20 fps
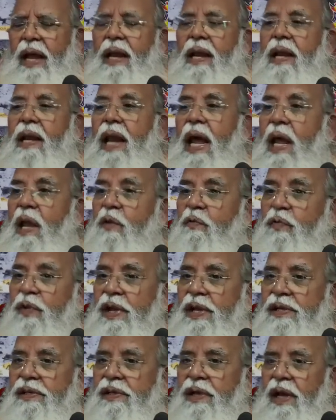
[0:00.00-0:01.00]
And life
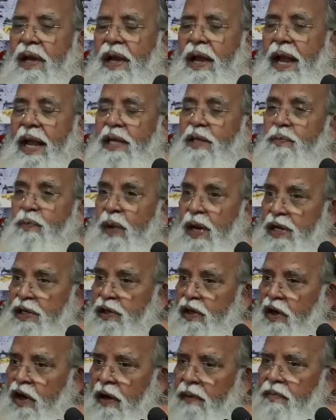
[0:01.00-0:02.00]
is
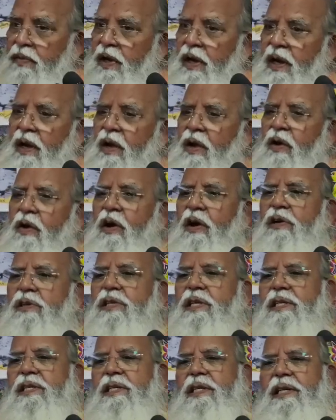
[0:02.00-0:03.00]
expression of the
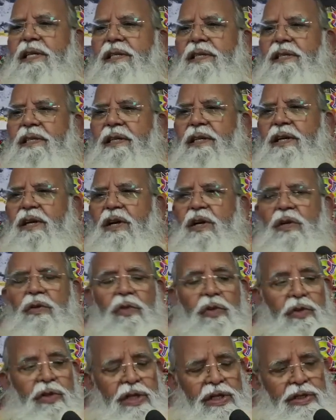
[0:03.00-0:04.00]
consciousness.
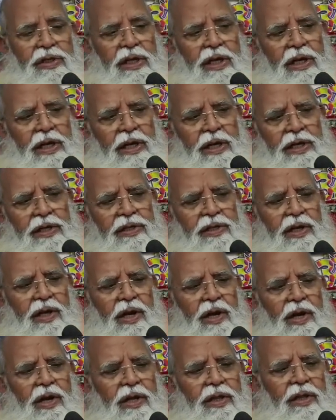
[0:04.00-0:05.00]
So this is
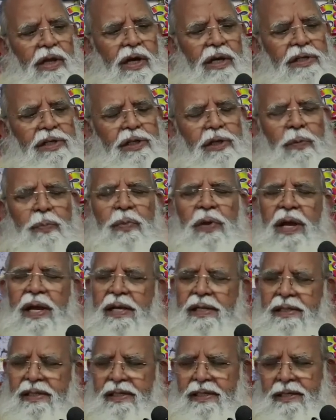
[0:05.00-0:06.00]
the
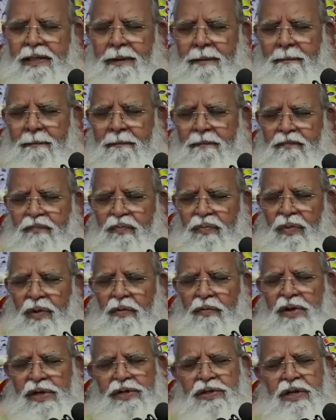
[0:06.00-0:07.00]
GPS.
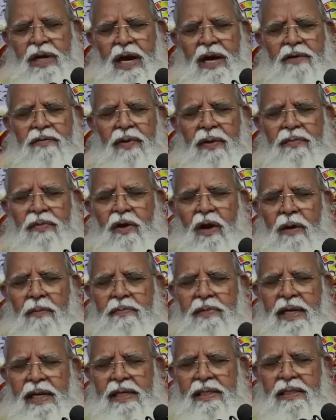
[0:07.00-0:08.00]
We start from the
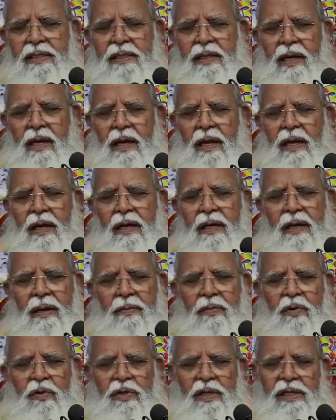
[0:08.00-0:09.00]
objects,
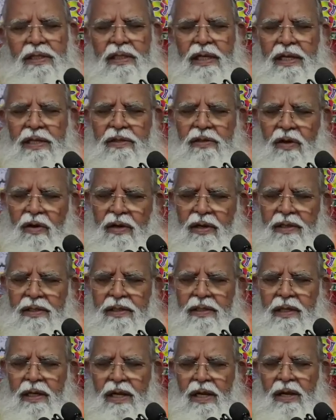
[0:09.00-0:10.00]
come to the sense
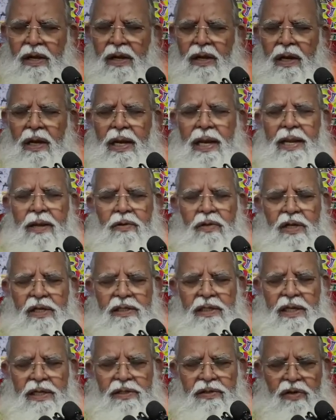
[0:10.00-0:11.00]
organs. Leave
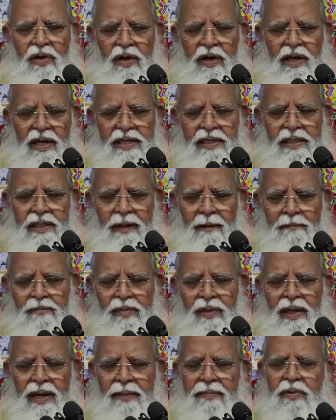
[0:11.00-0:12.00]
the sense organs,
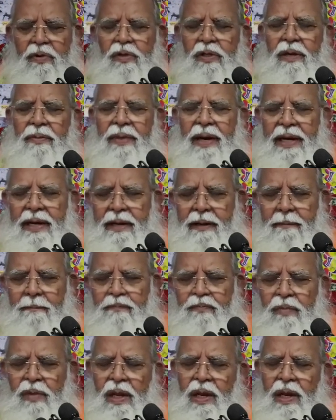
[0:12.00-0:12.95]
come to the mind.